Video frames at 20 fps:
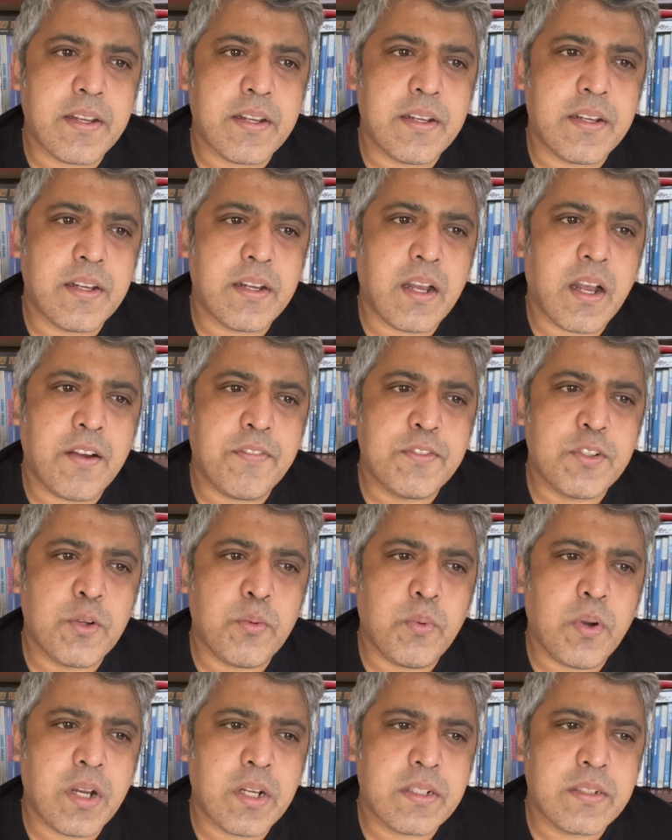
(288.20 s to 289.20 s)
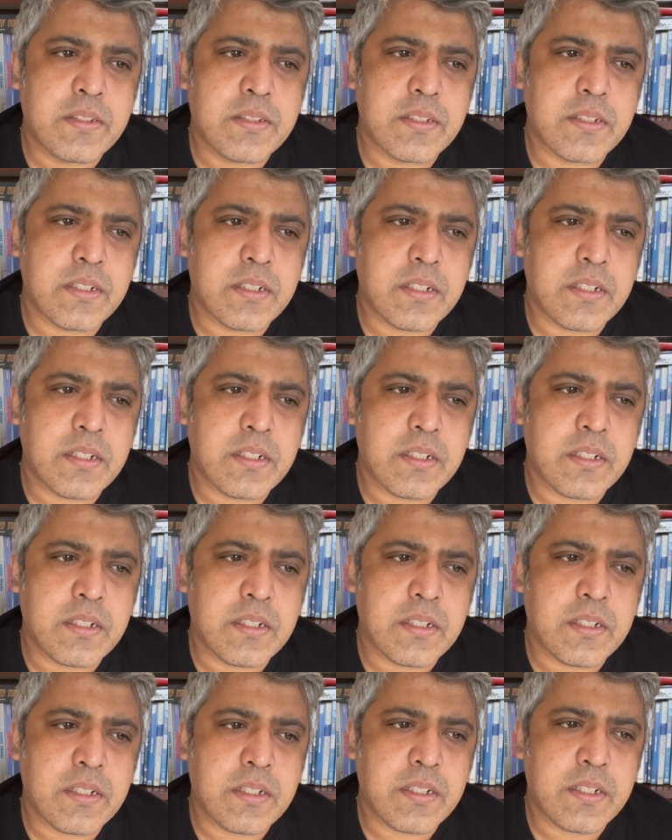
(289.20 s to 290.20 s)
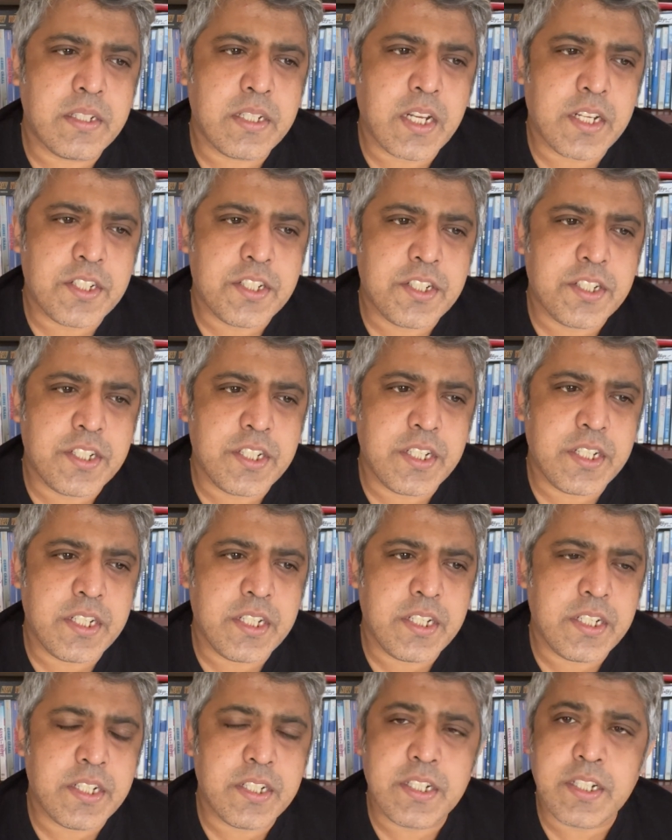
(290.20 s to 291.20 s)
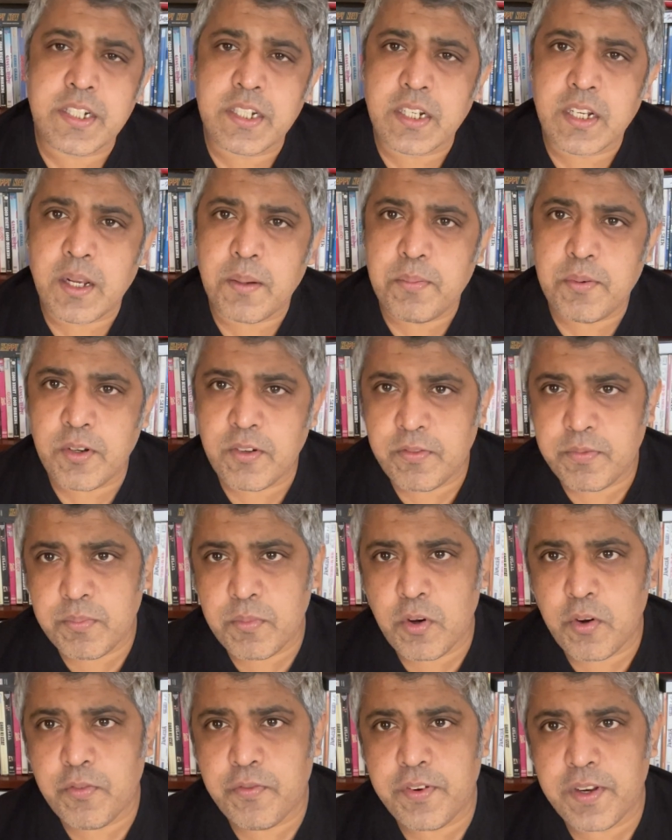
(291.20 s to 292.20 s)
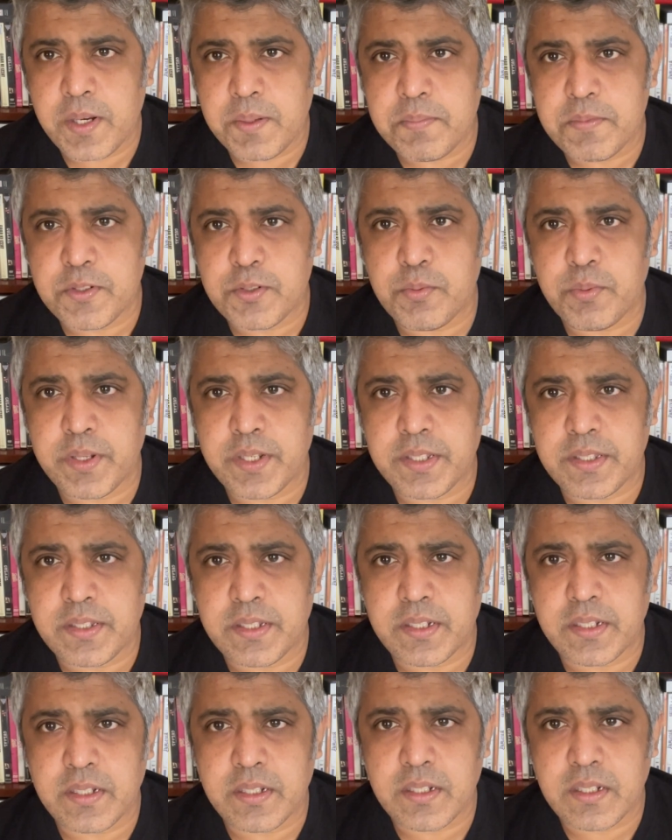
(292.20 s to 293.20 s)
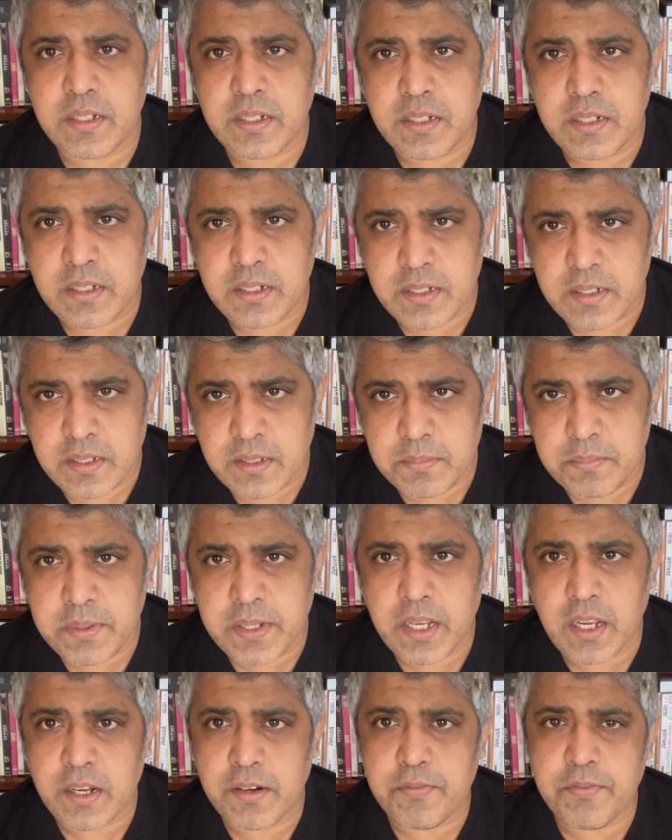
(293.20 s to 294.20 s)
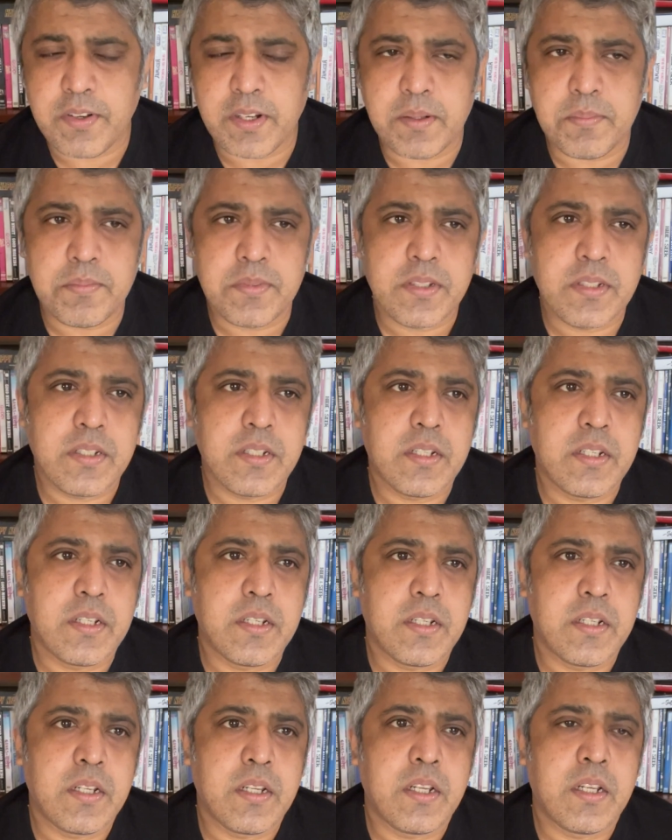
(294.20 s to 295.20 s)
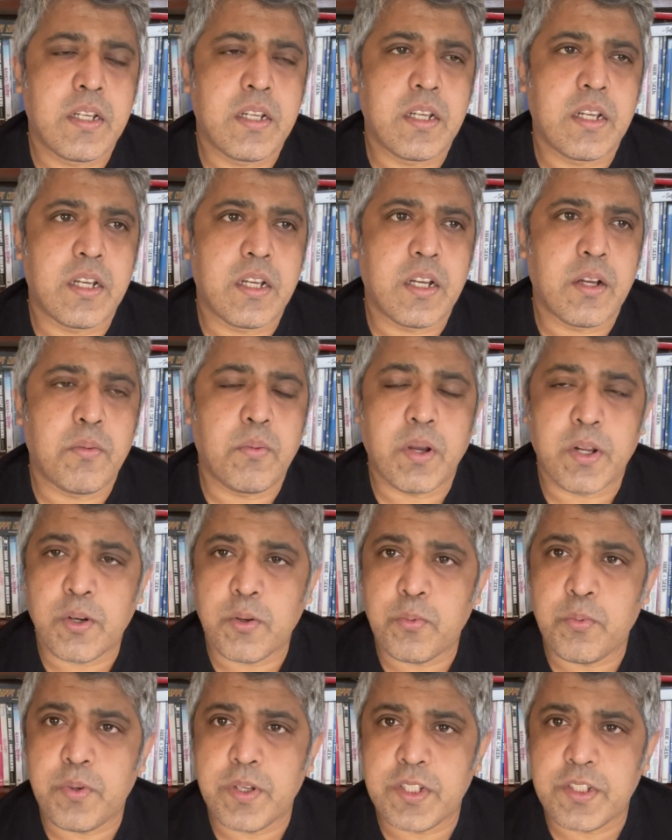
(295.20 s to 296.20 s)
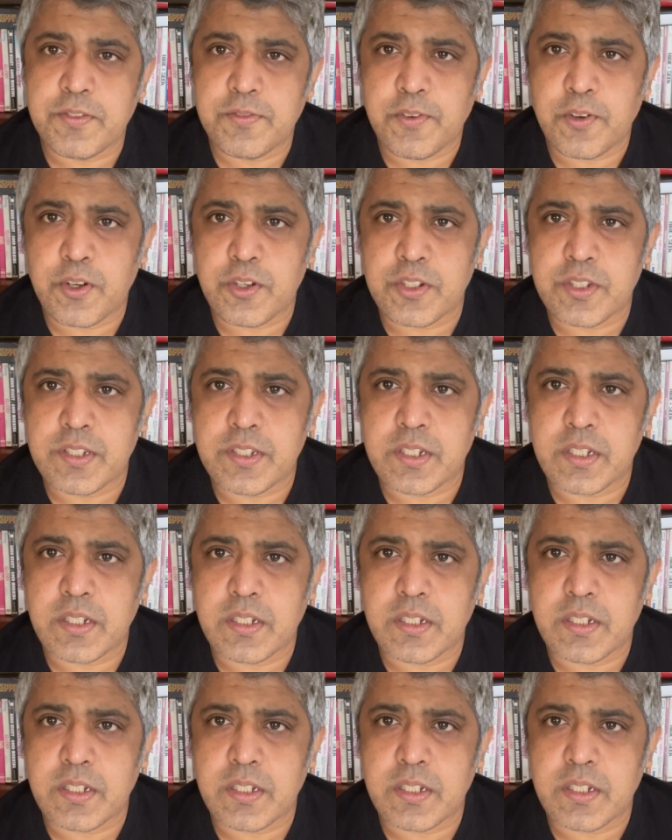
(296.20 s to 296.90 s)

after Waqt, Yashji did a couple of more films with PR Films, one of which was